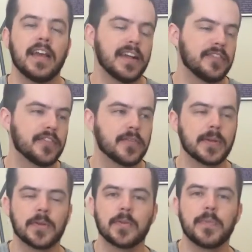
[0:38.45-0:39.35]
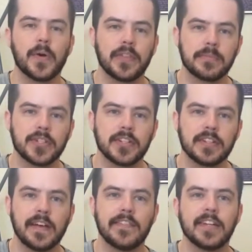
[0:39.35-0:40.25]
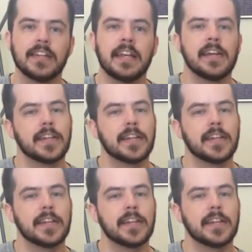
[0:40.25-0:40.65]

And if you're familiar with both, I'm sure you'll love it.